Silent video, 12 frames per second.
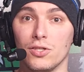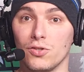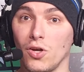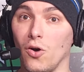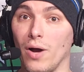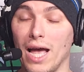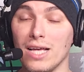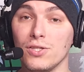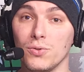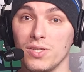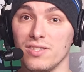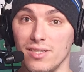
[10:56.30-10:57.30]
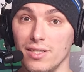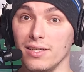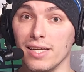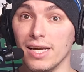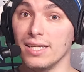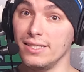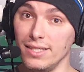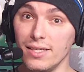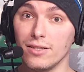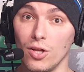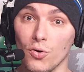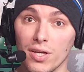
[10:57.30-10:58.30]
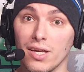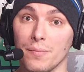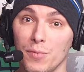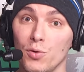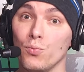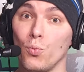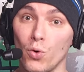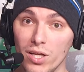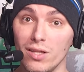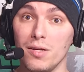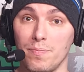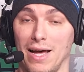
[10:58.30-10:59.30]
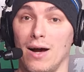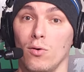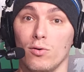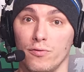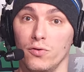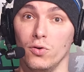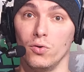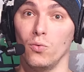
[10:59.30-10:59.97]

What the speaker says: So, as you can see, decloaking can be really powerful